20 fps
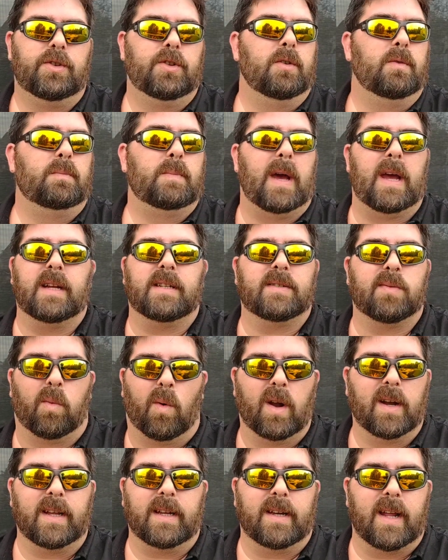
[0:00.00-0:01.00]
You'd pay
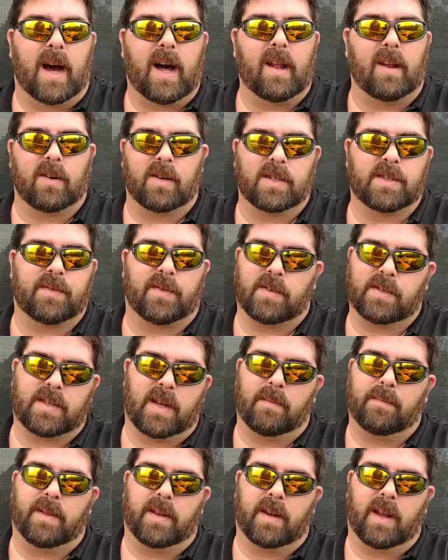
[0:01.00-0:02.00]
$20 for
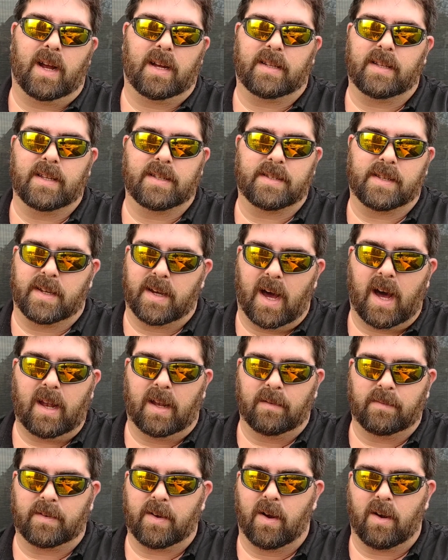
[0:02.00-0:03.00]
something like this at
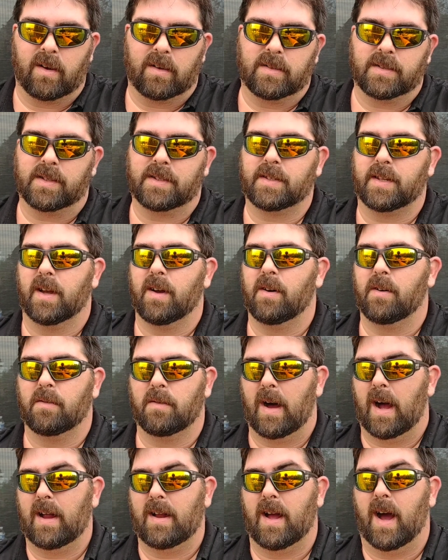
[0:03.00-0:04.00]
Olive Garden, so
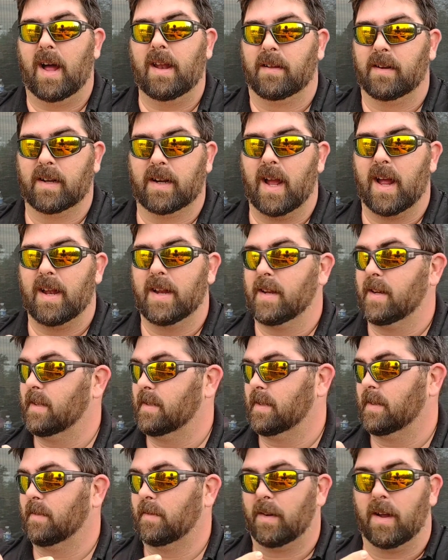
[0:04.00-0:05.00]
I, I look at it
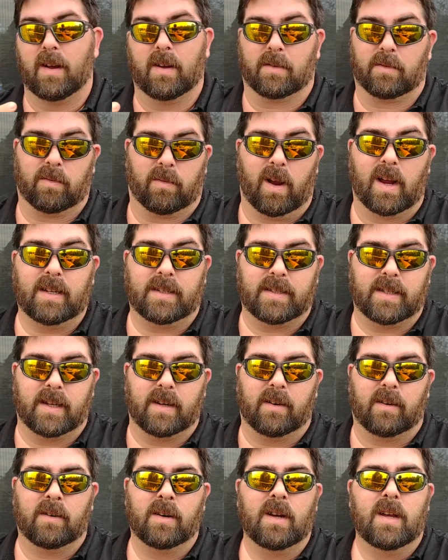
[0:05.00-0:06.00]
as a, a great
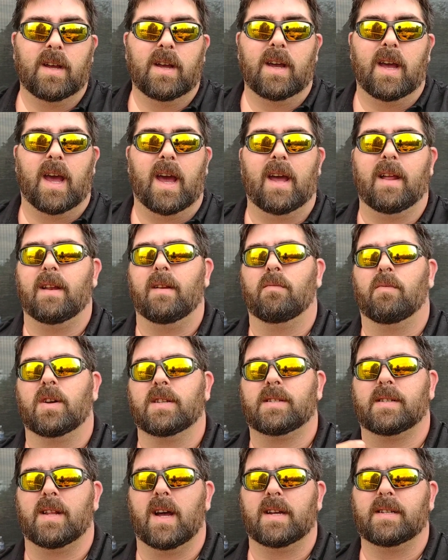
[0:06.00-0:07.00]
deal. And
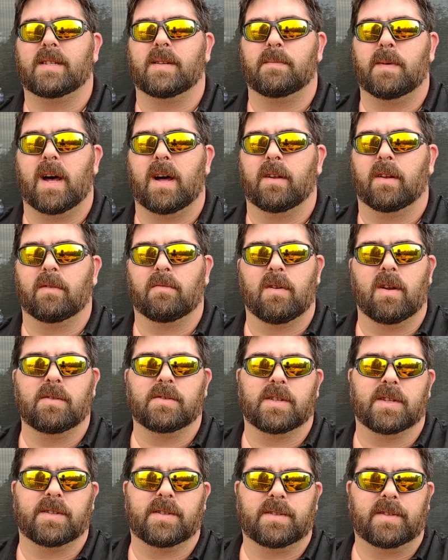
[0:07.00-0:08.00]
what's nice about
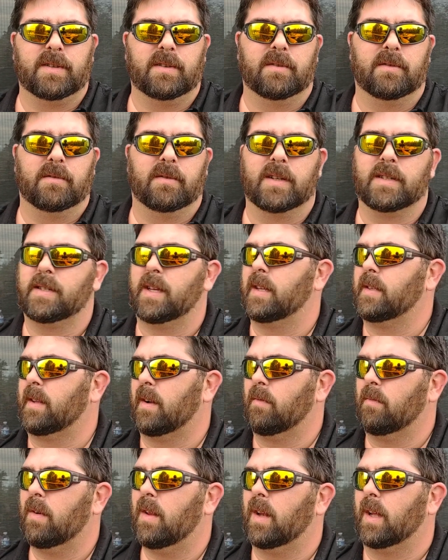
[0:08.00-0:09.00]
LaRosa's too is that
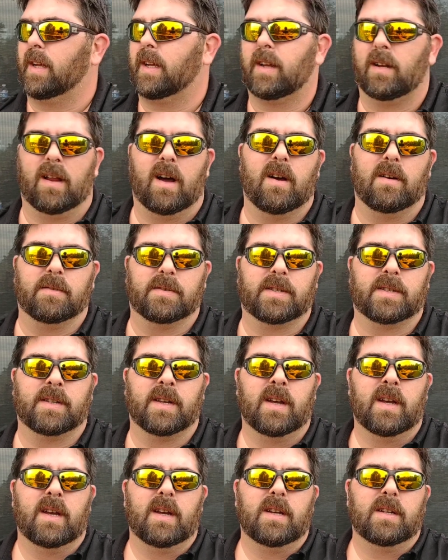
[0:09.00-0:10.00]
they're really close.
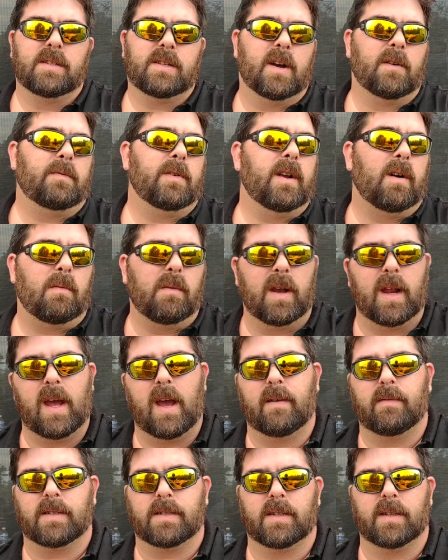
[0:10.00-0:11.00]
So if we don't want to
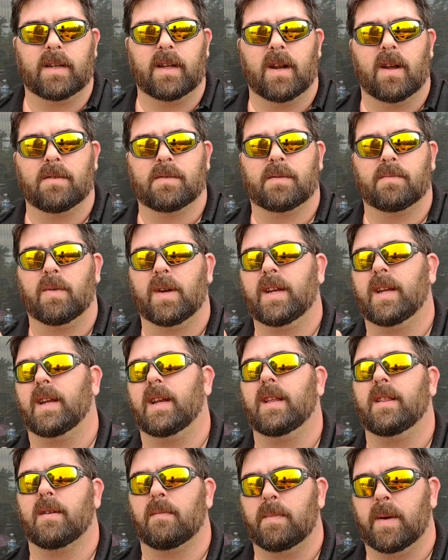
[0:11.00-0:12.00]
have it, you know, we can
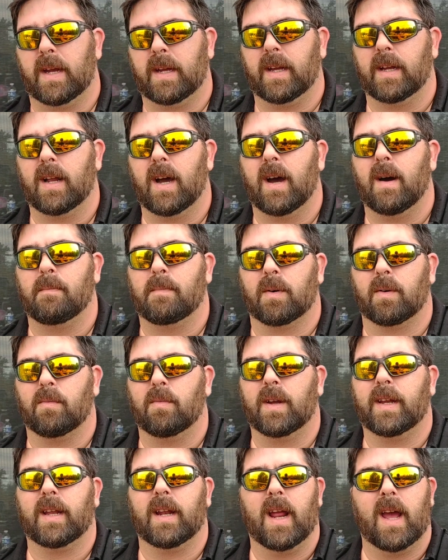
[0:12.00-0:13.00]
either pick it up or
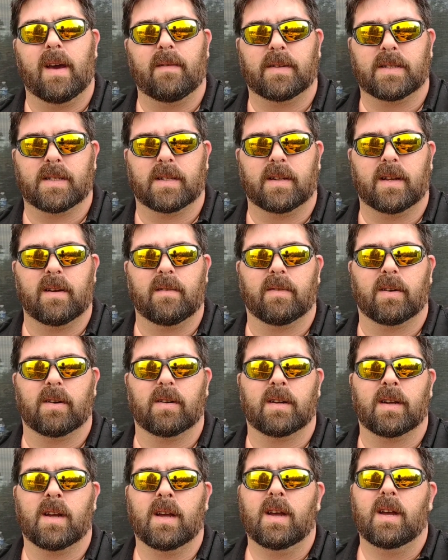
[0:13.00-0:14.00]
we can have it
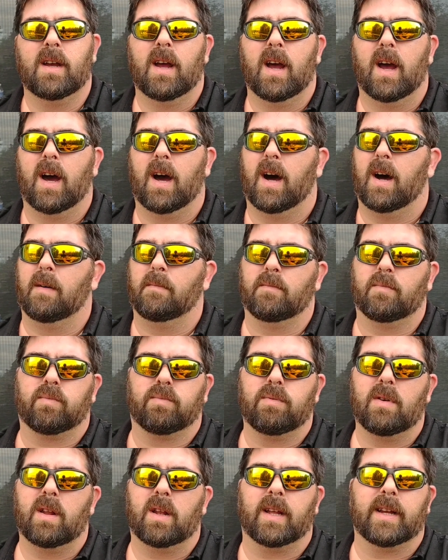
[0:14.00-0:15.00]
delivered. Um,
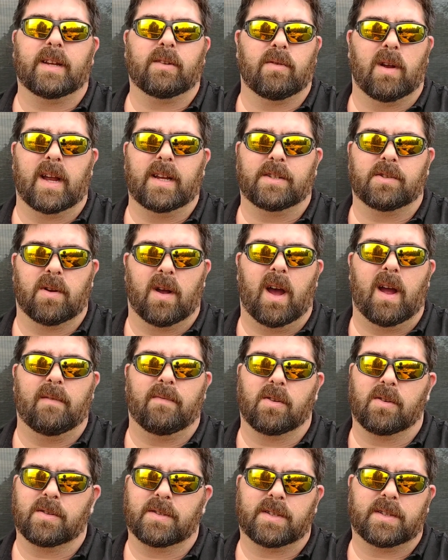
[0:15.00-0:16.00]
really great
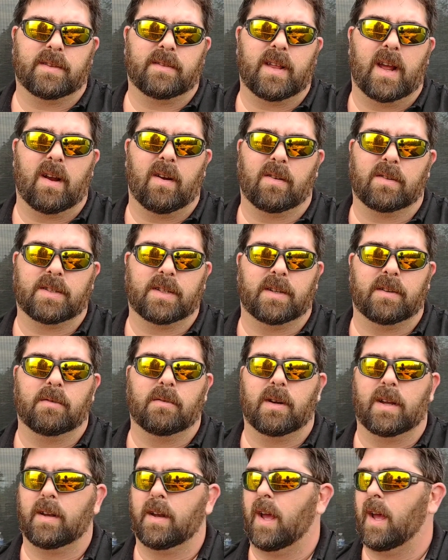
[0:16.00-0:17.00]
drivers there
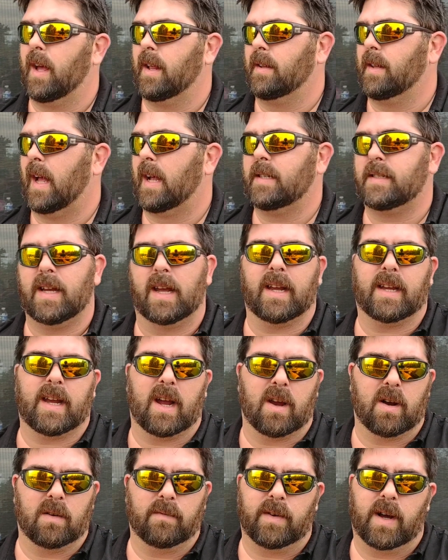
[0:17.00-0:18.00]
too, and, and they take
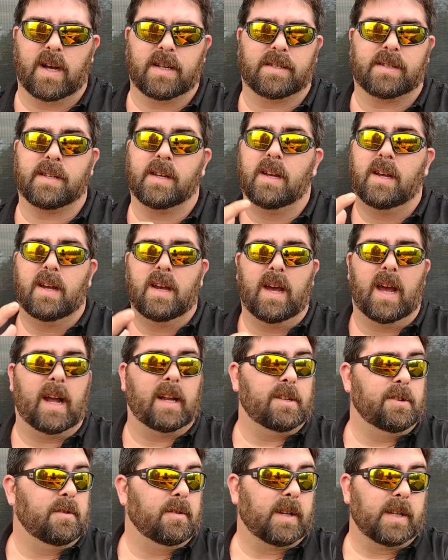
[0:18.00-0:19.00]
care of us.
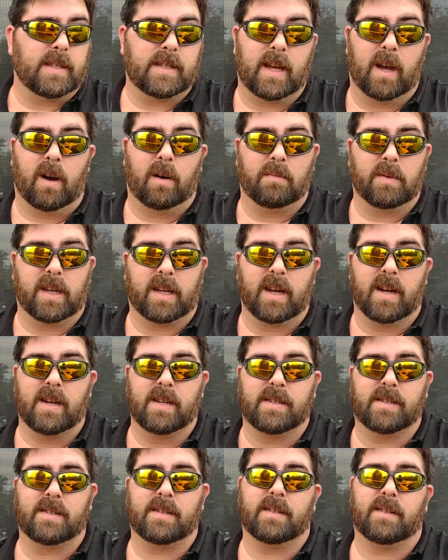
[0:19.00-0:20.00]
And you can tell
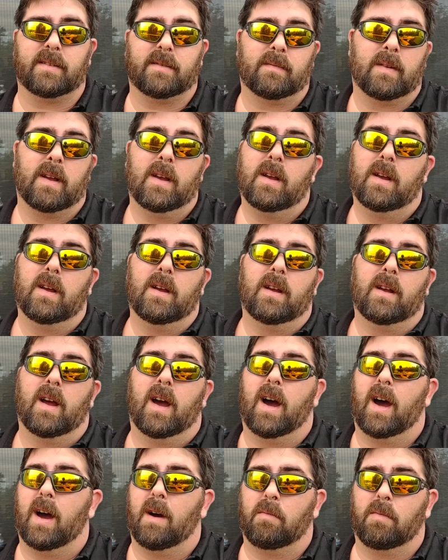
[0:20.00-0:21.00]
because
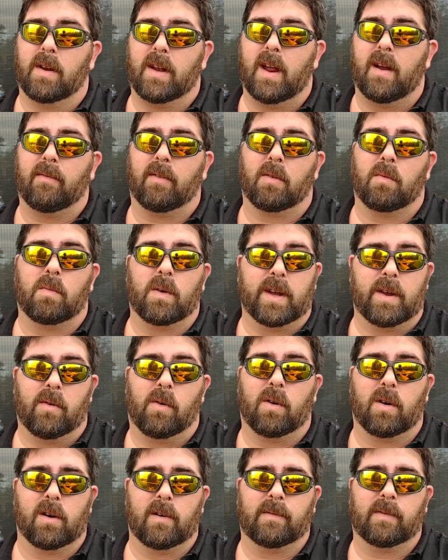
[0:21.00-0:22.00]
uh, whenever we
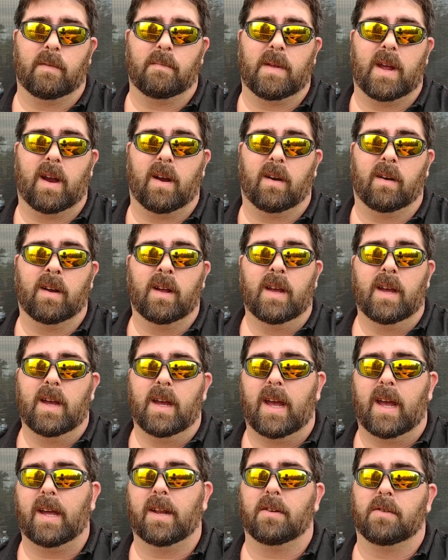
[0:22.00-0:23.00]
order from there,
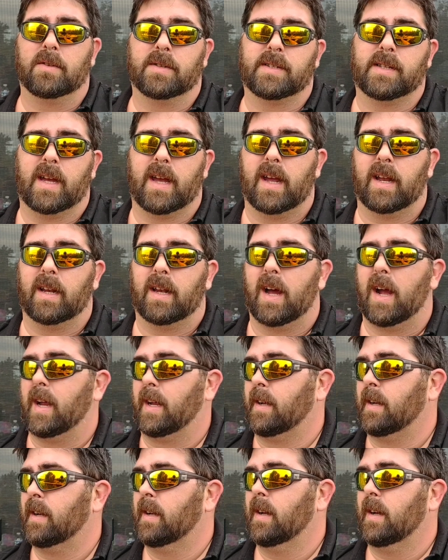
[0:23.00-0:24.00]
it'll say
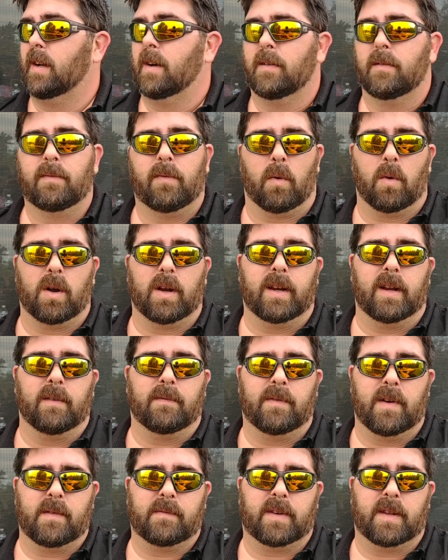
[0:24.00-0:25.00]
like 40 to
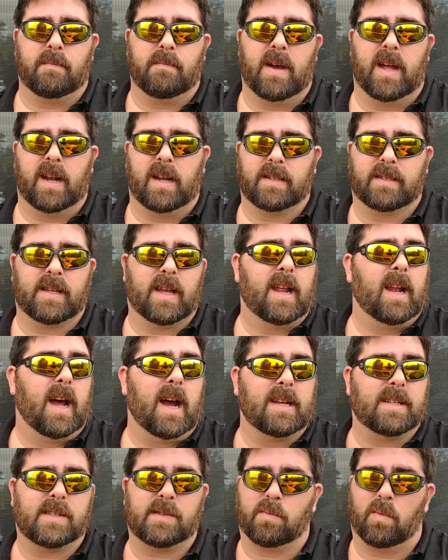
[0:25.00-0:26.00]
50 minutes, and
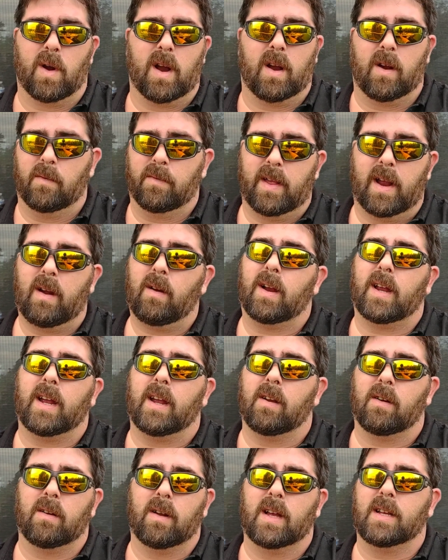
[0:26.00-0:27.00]
I swear they're
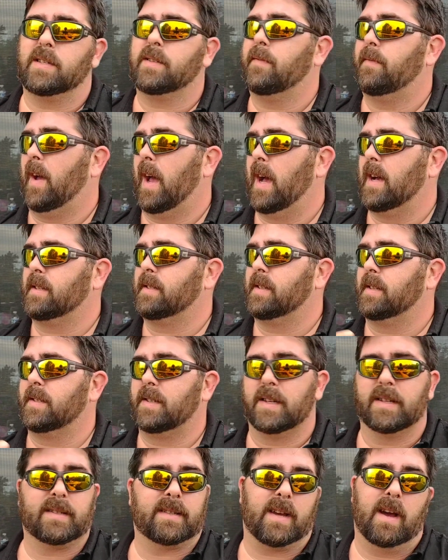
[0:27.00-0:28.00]
here as fast
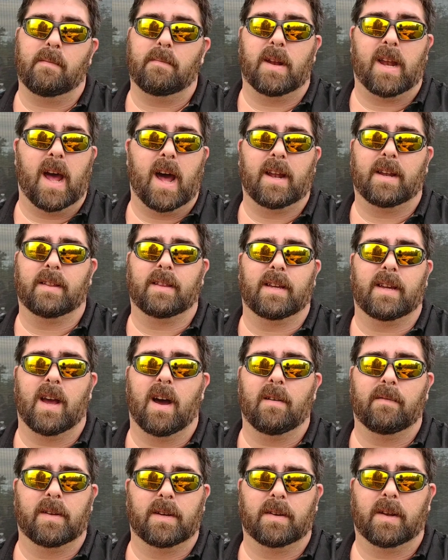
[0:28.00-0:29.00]
as it's coming out of the
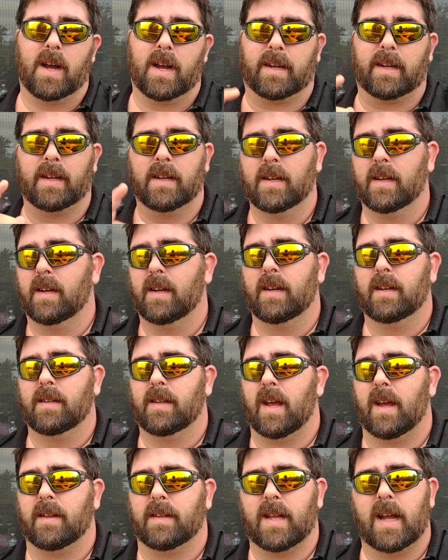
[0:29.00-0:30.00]
oven. Like
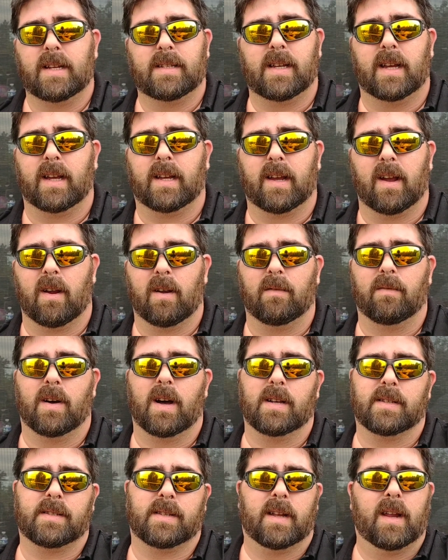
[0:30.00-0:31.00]
they, they take care of
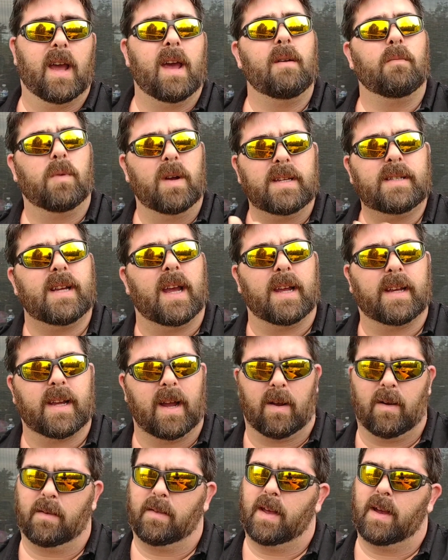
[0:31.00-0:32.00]
us, and we take
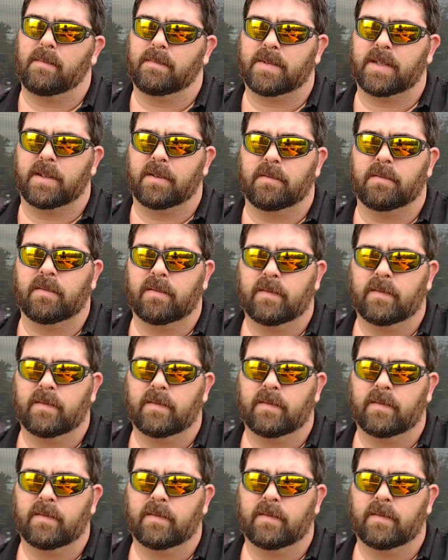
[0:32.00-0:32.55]
care of them too.